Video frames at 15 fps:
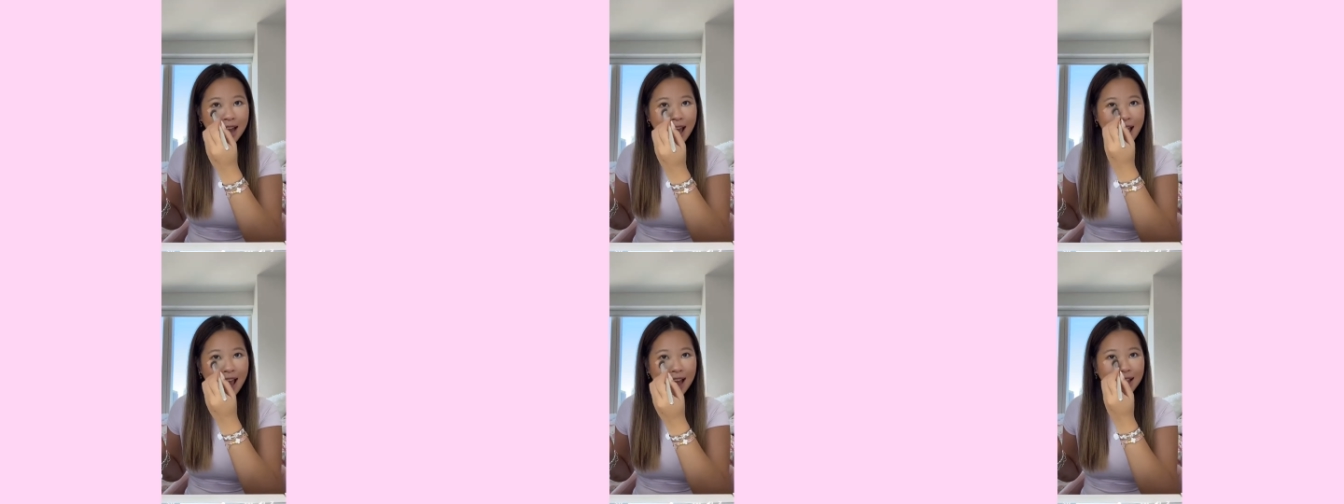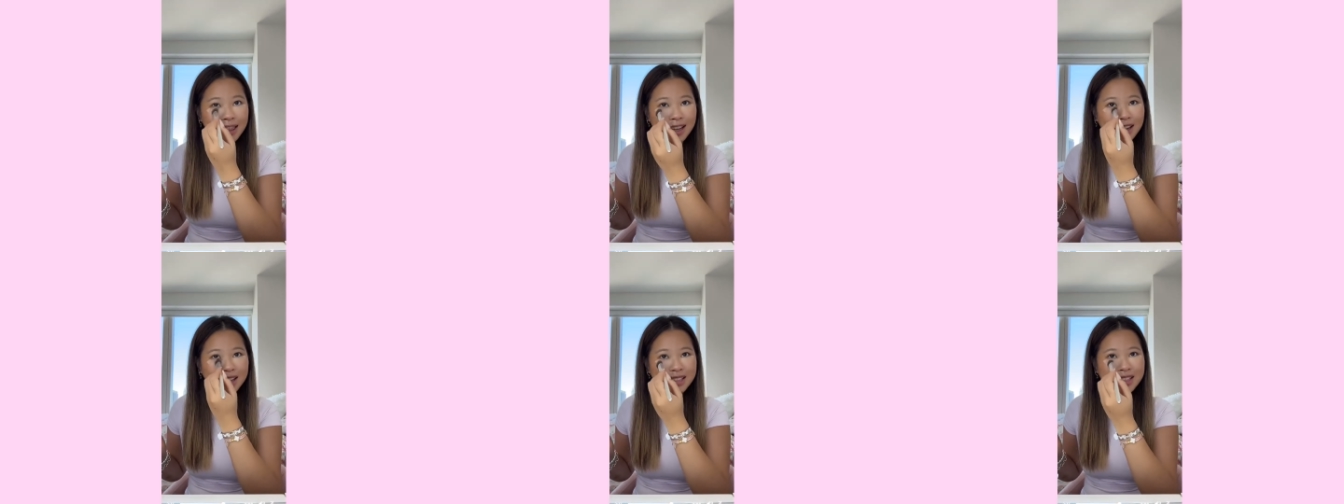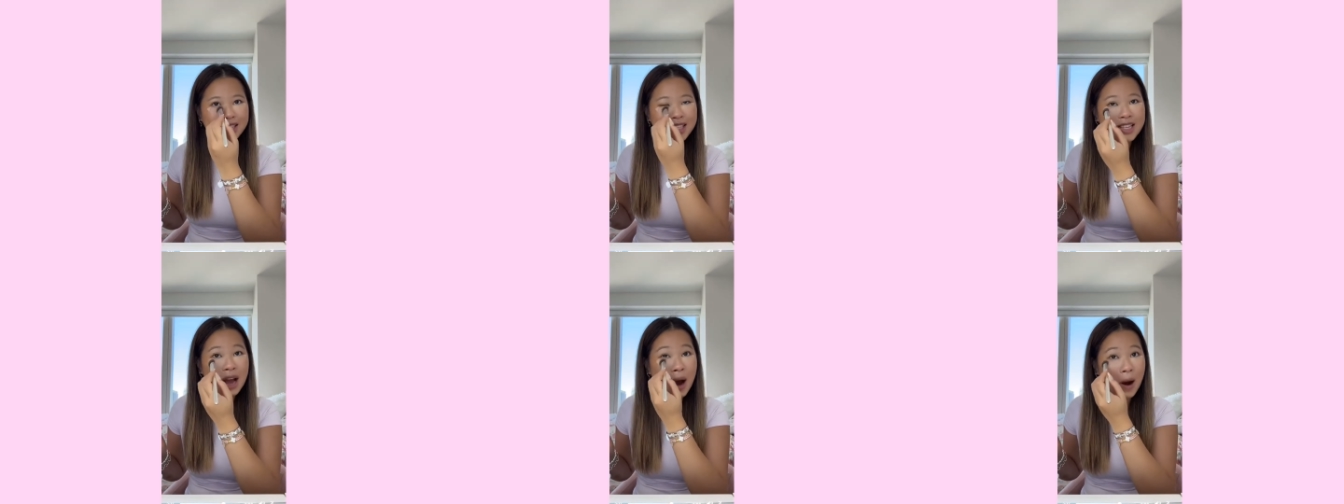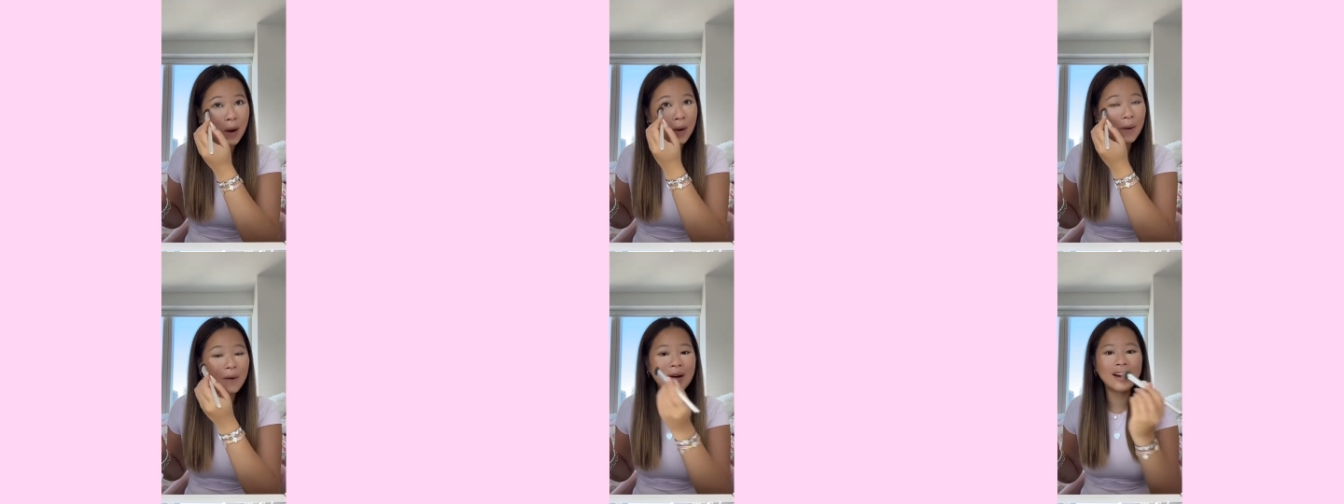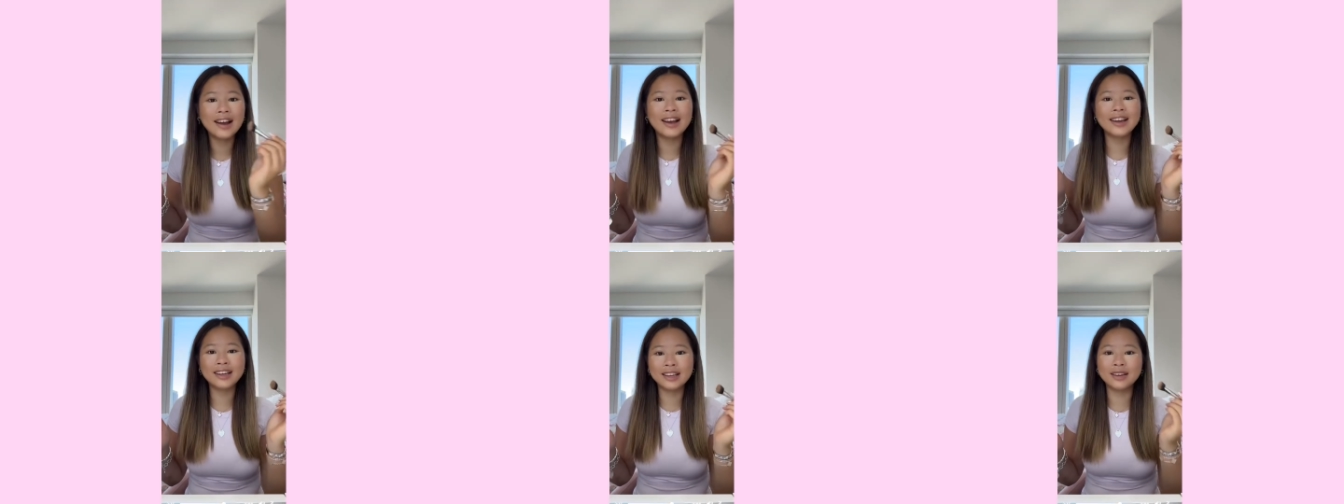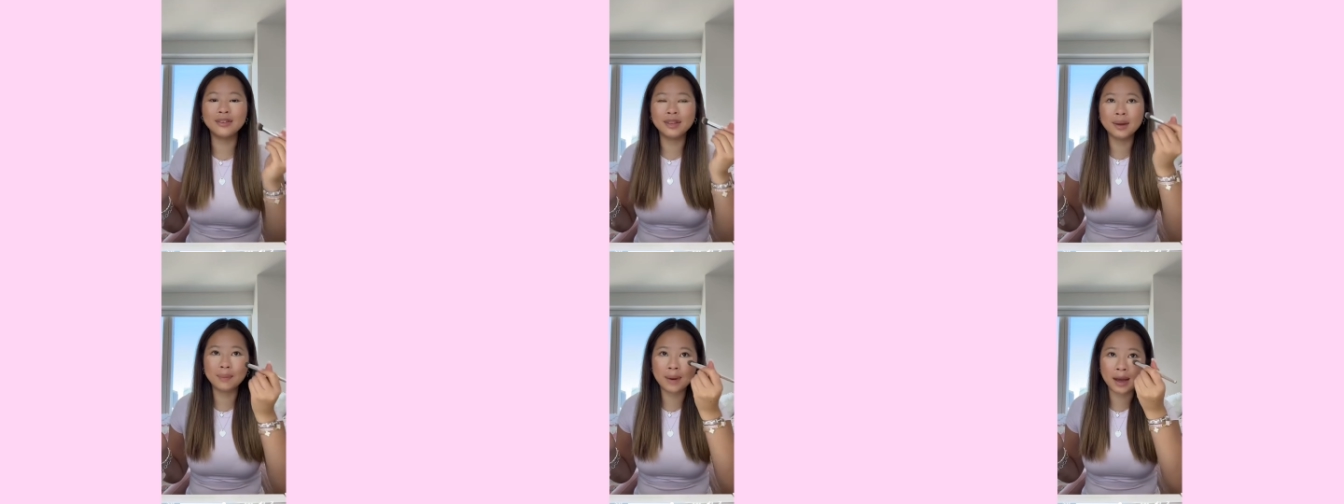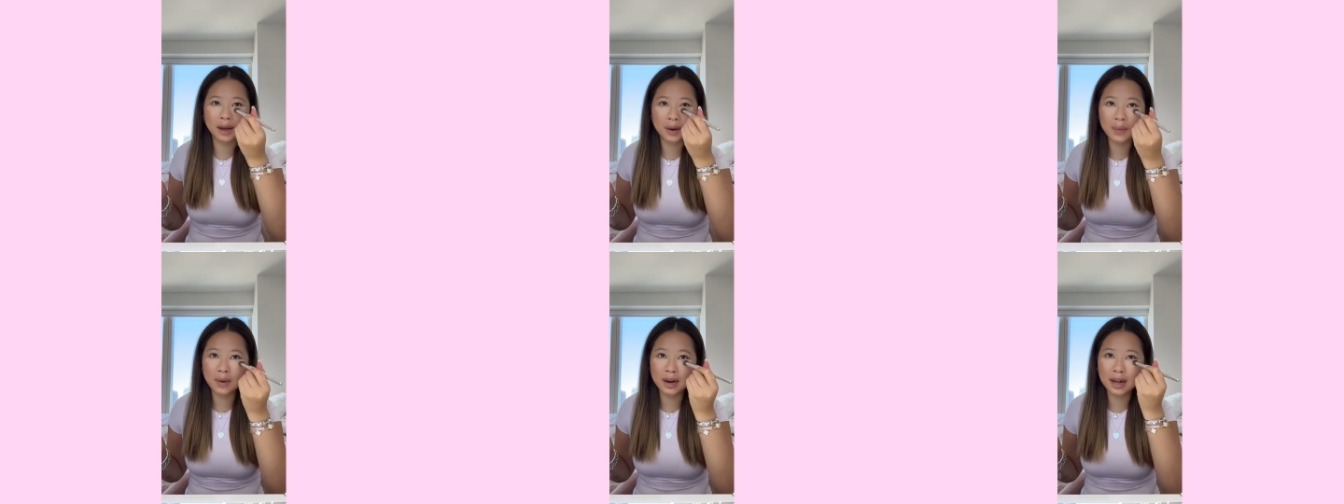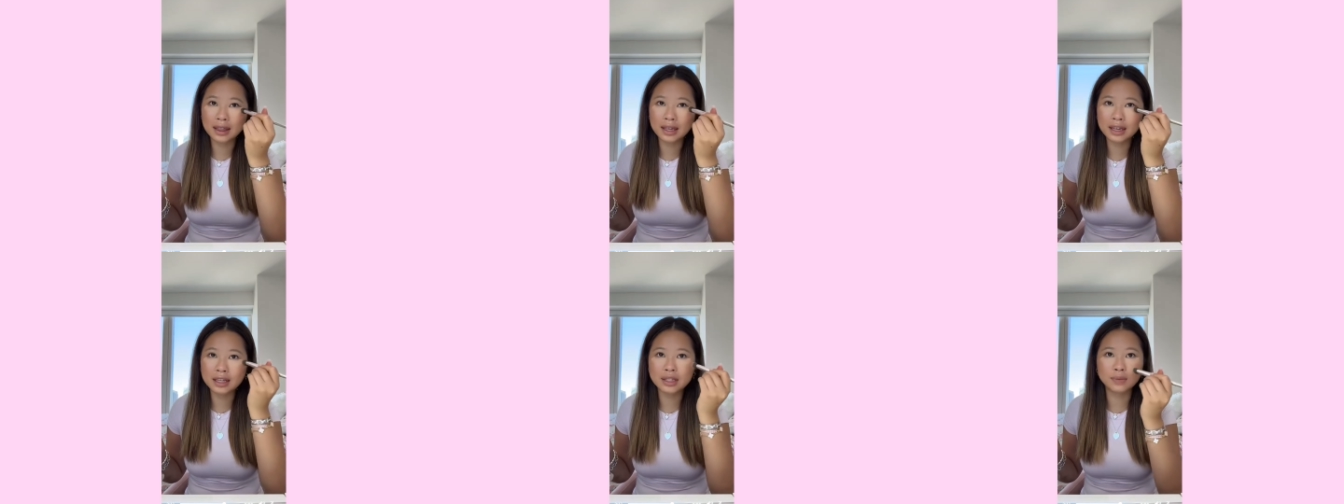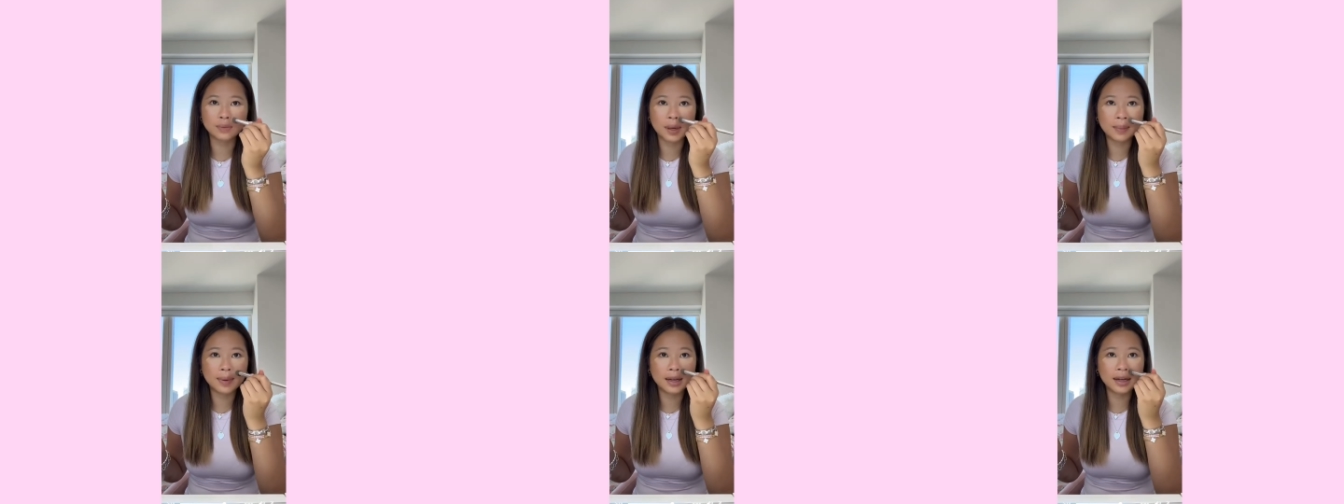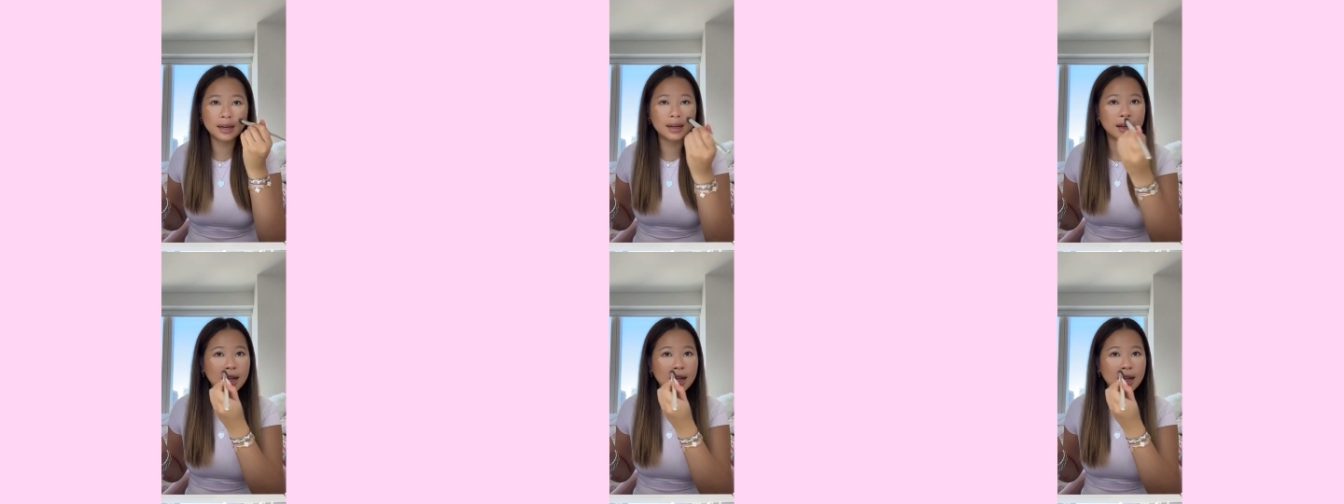and they're so cute. The pink one, I think it's ribbon.